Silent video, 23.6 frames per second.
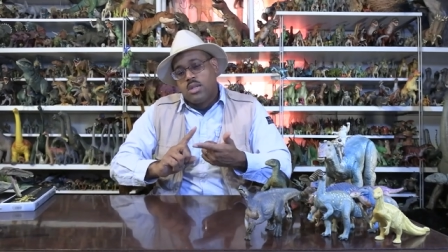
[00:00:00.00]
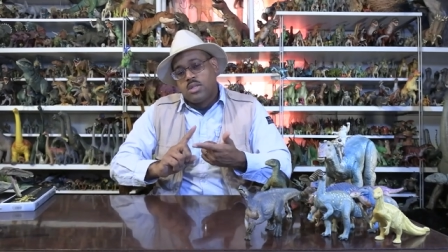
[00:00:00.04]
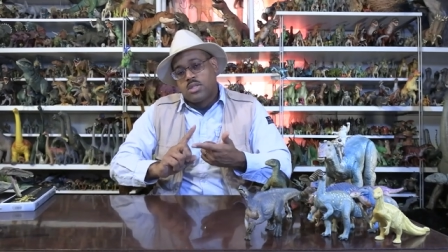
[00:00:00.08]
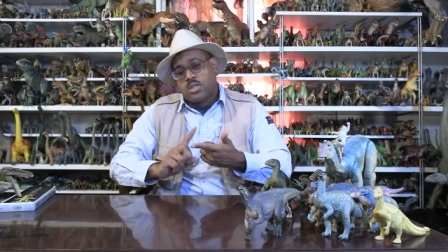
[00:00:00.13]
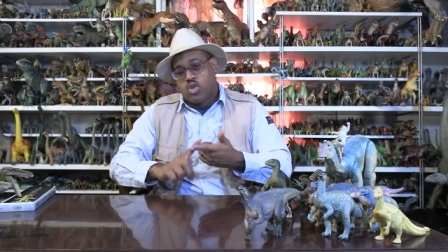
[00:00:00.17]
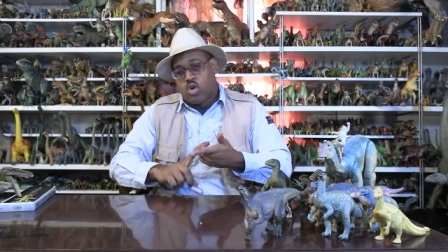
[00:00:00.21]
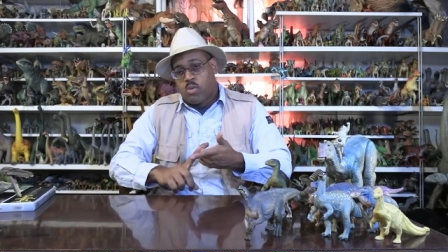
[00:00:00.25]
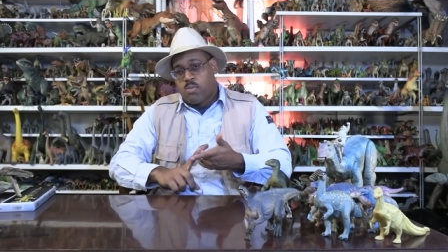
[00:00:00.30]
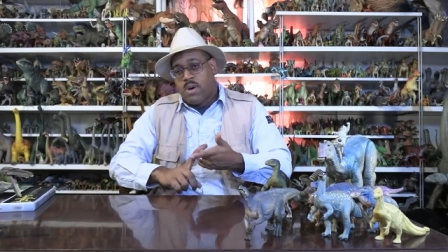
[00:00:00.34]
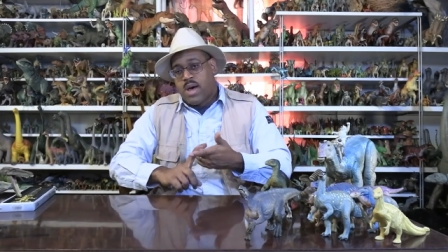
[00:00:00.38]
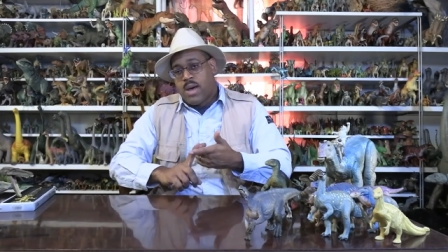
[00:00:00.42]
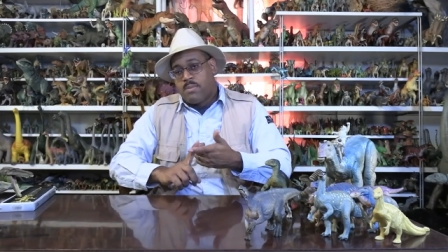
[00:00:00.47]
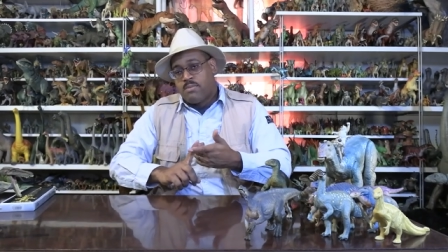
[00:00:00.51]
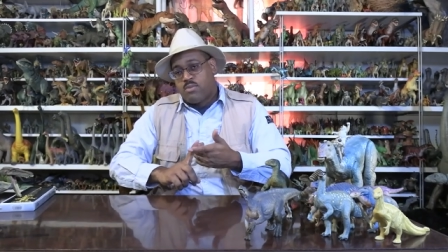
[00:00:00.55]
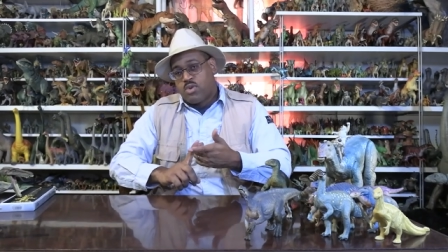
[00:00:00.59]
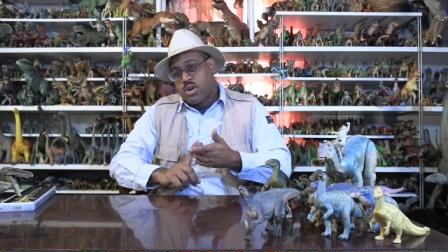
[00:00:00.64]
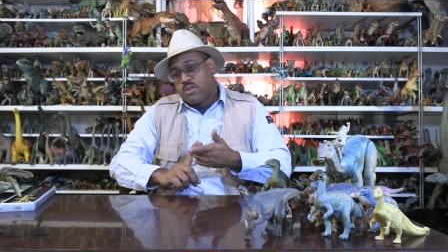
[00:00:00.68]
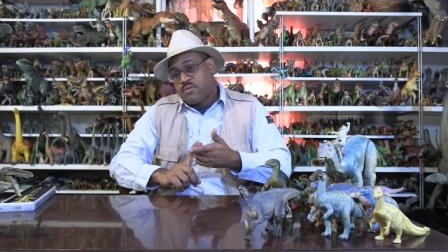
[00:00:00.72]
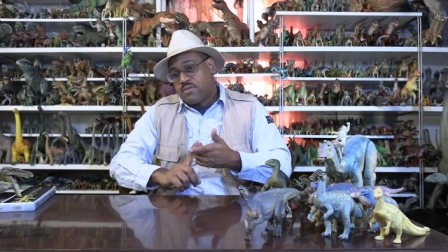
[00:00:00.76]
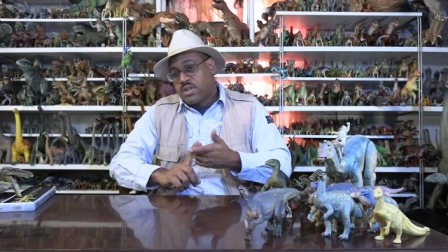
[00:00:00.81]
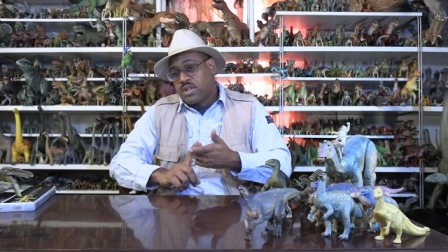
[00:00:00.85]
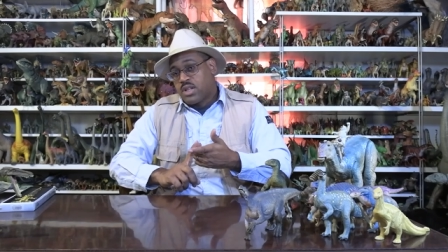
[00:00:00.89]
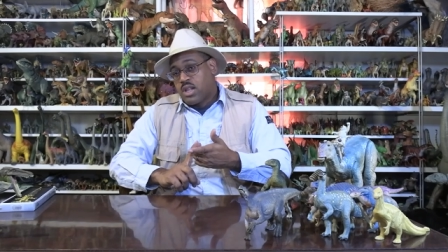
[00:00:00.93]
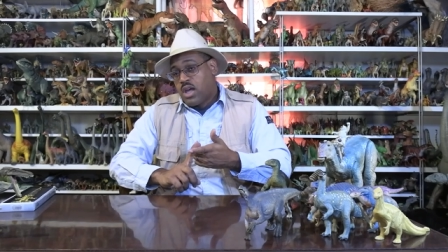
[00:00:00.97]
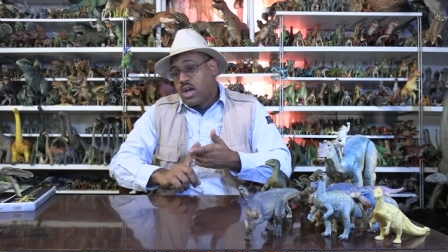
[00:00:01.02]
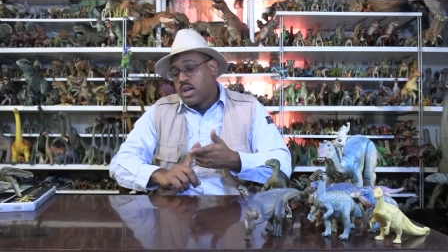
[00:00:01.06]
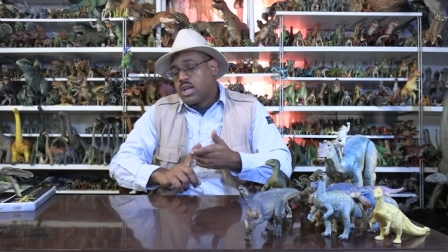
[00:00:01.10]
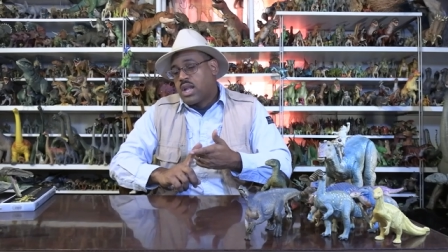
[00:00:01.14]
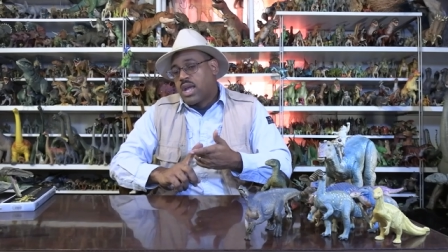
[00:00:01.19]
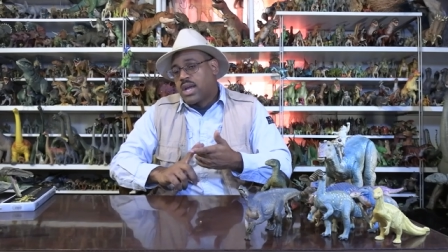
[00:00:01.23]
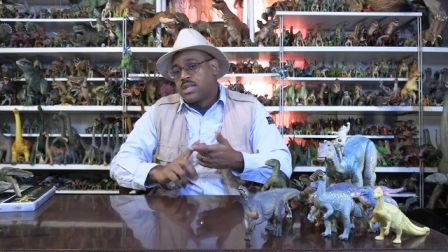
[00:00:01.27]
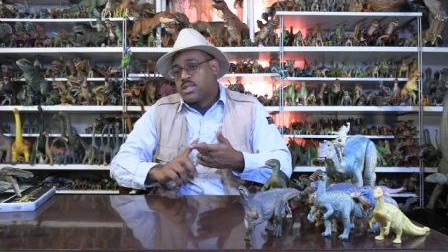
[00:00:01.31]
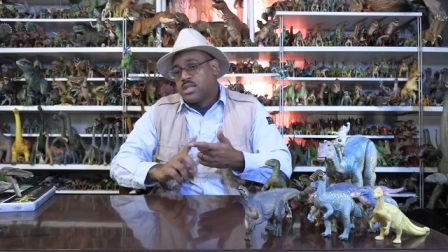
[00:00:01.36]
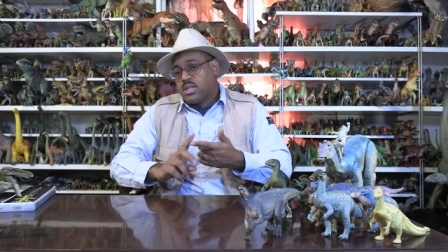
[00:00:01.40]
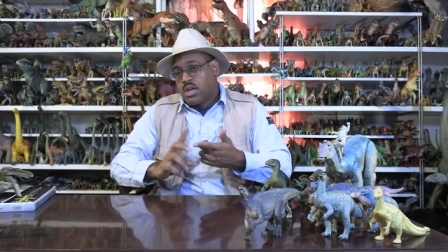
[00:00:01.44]
sauropod, the long
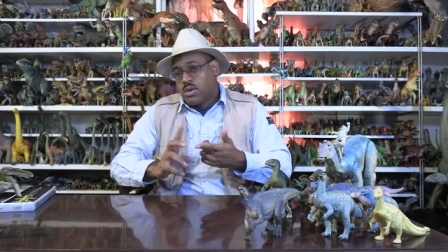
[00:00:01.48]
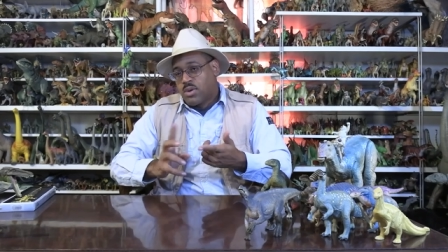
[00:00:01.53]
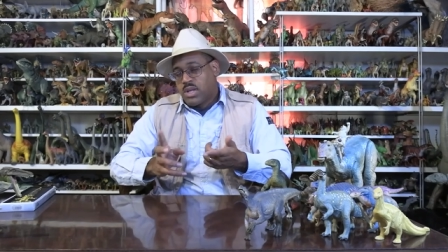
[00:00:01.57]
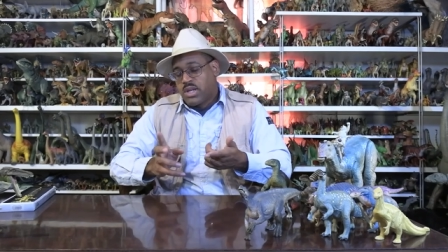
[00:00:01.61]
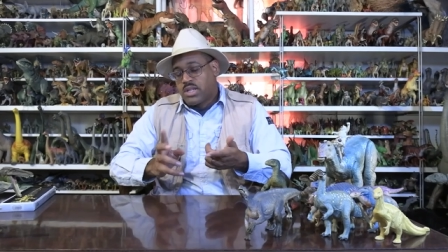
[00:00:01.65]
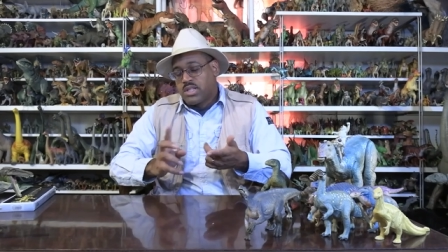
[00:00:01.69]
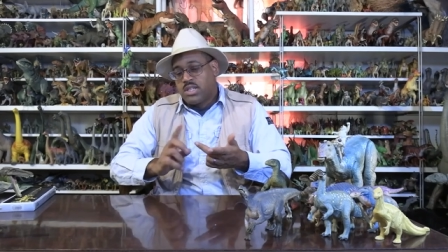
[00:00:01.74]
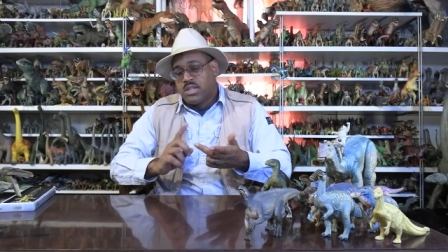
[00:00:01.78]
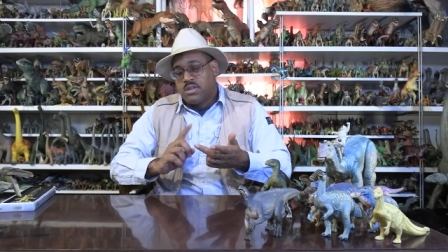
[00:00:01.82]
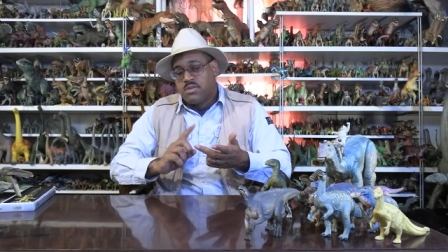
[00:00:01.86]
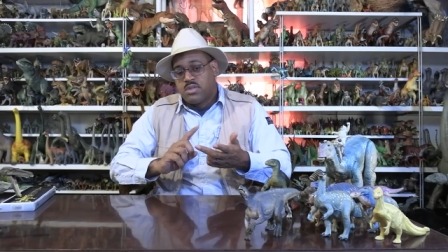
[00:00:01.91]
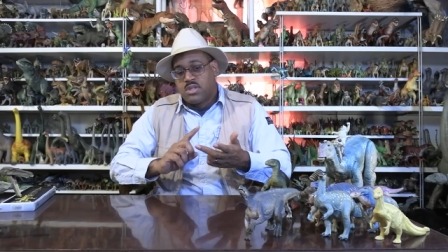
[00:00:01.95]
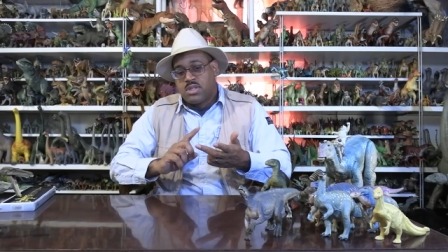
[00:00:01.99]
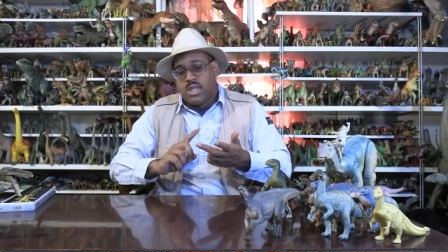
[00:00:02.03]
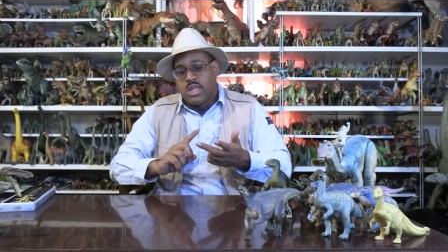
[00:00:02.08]
necks, and their relatives.